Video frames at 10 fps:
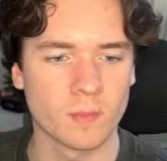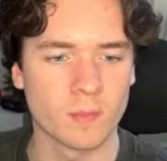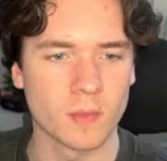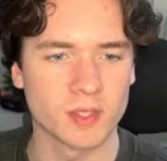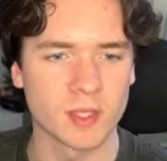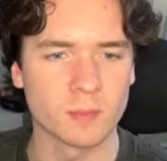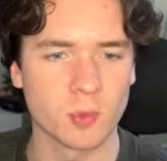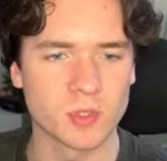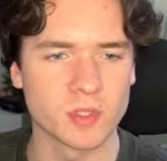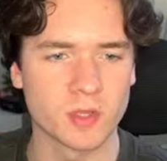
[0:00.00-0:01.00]
I did
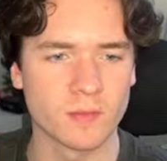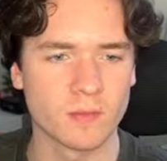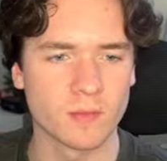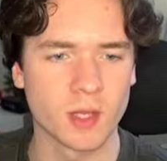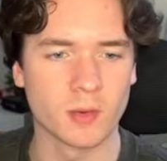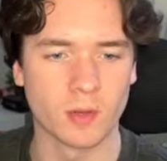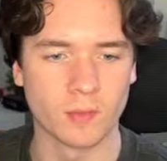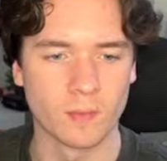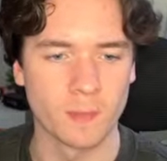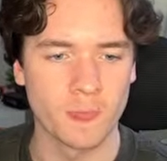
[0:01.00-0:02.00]
post it. There we
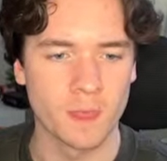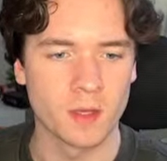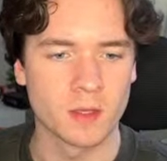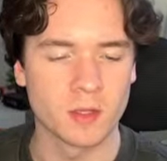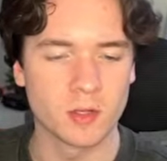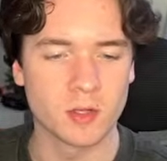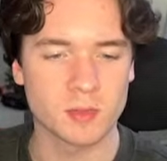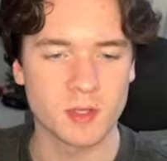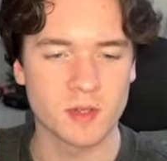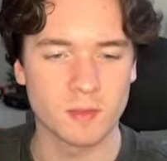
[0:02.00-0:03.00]
go.
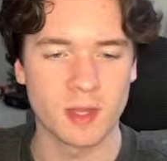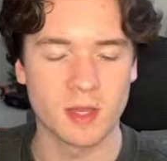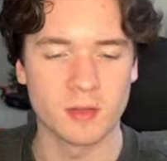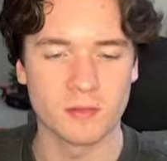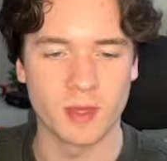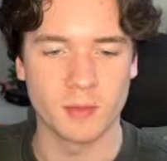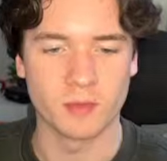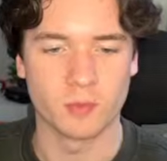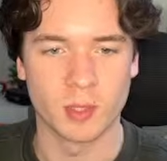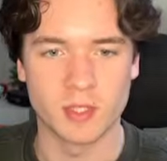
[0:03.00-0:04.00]
Ousmane Dembele and
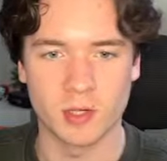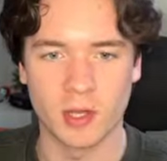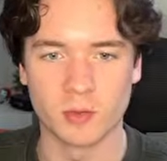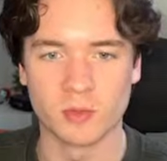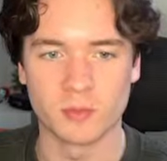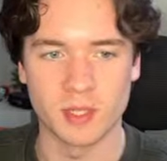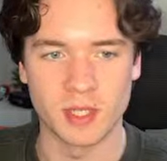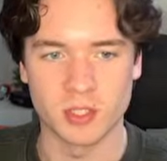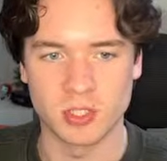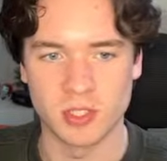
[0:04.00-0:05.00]
Fabian Ruiz are out of
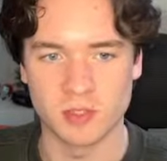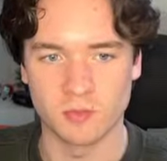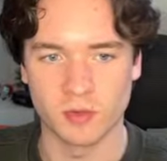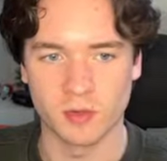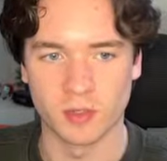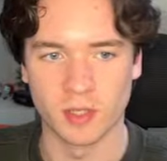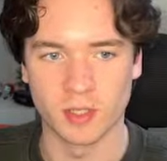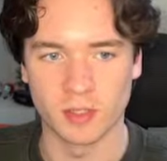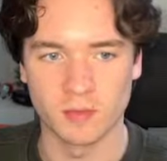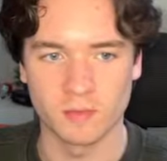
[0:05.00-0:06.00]
PSG's return
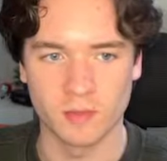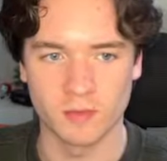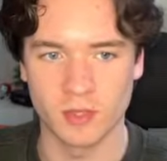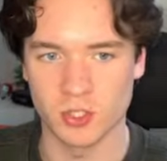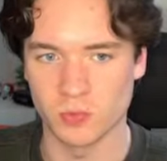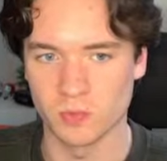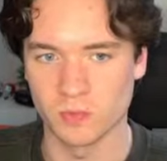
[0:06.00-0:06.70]
leg. Official.